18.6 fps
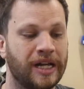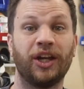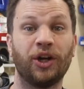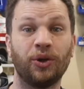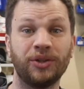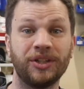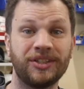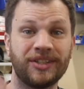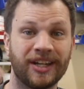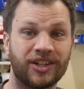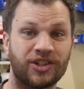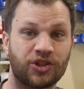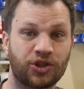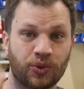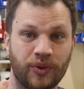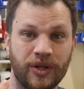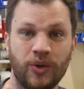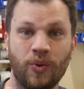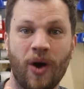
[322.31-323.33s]
It only takes
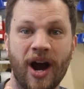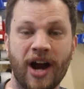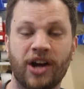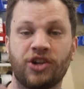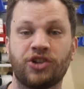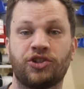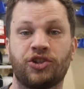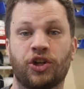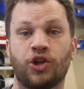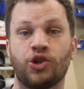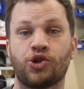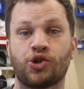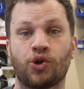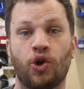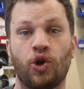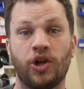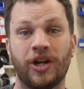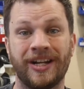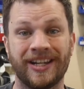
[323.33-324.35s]
3 wires to
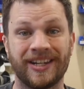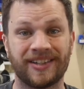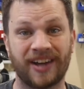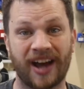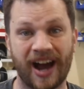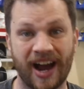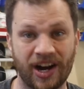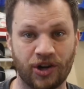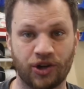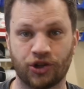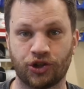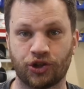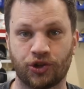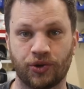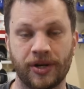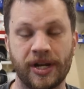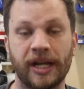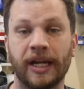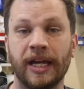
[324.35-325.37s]
control an entire
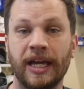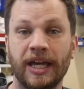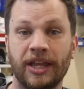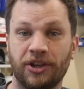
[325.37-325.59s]
string.